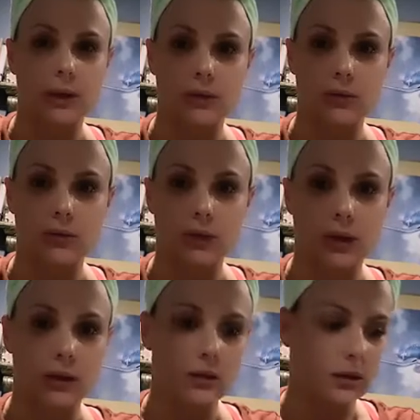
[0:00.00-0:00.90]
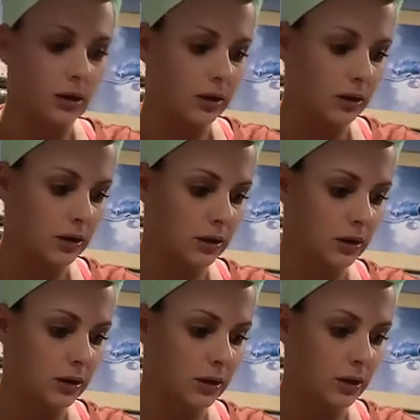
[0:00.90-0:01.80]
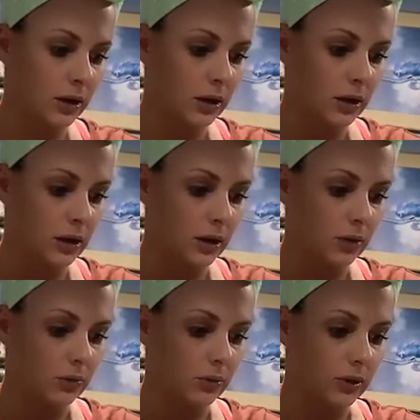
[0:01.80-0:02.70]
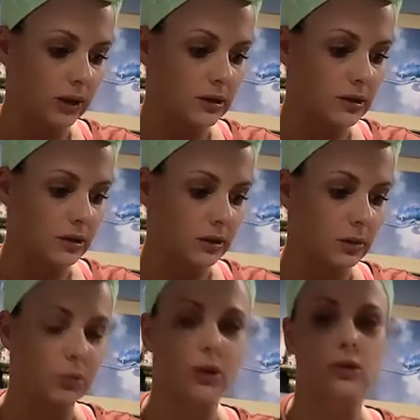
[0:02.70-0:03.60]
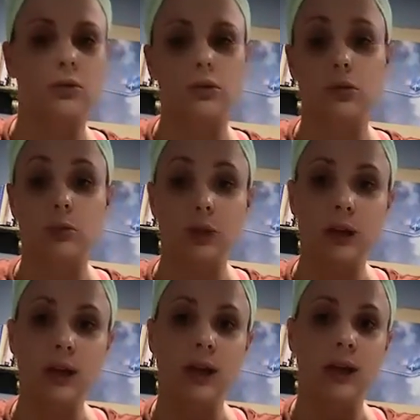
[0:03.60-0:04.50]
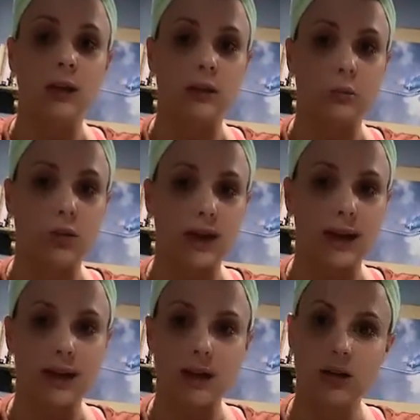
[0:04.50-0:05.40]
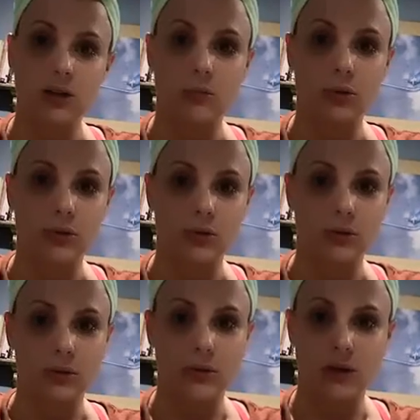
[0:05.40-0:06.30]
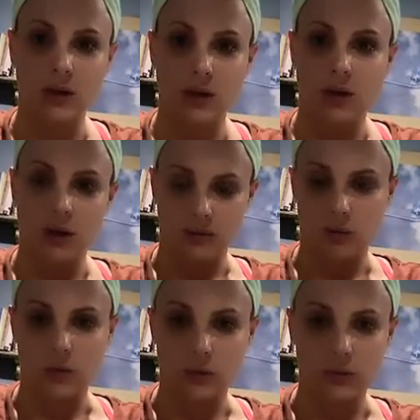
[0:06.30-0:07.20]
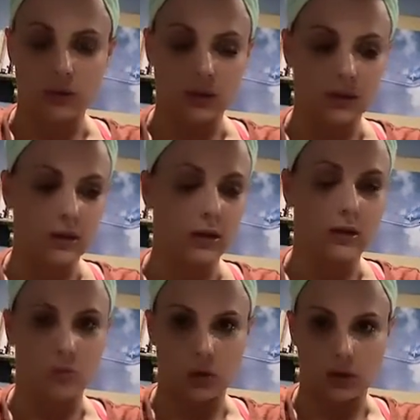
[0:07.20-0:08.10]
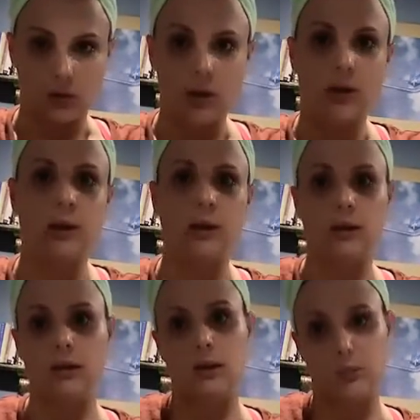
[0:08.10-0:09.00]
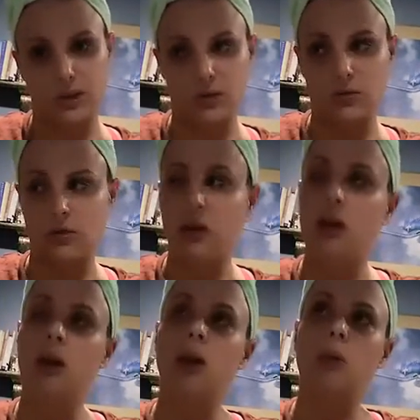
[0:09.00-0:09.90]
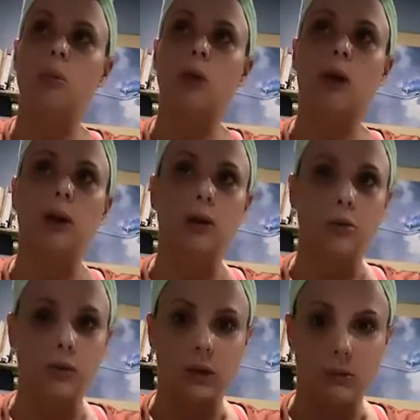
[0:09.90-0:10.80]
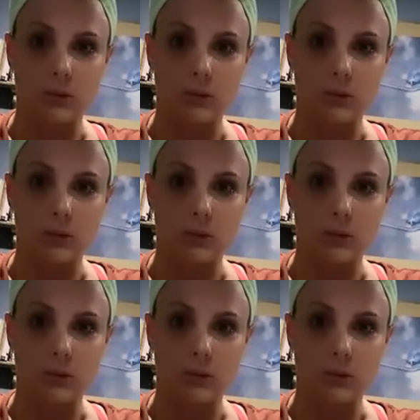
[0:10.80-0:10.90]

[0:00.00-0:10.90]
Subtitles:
well, that's the Capixul too, but in the black shampoo, there's of course some of this as well in the Capixul. But I know a lot of people that use like, what's it called?